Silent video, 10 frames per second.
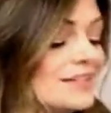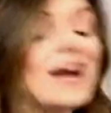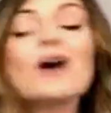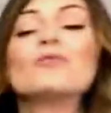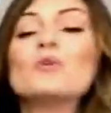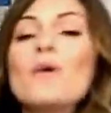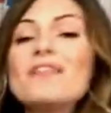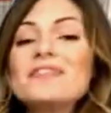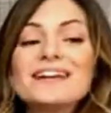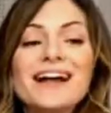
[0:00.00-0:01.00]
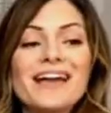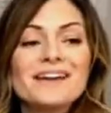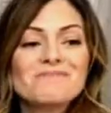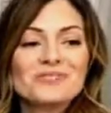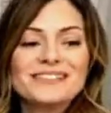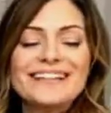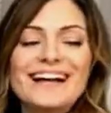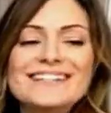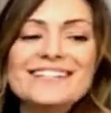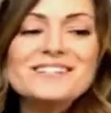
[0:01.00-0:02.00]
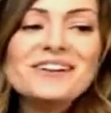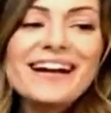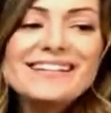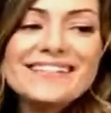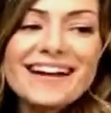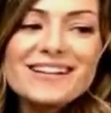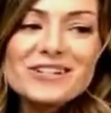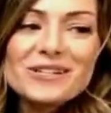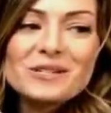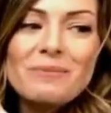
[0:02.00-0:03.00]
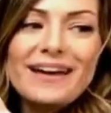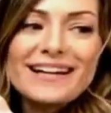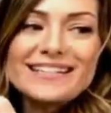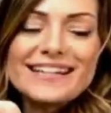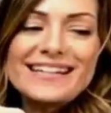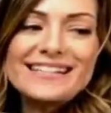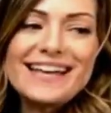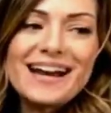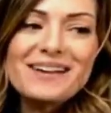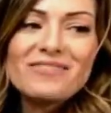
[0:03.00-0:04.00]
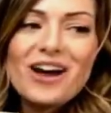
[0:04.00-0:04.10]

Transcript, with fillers: Now, the one thing I am realizing, you guys, that I just picked is that I've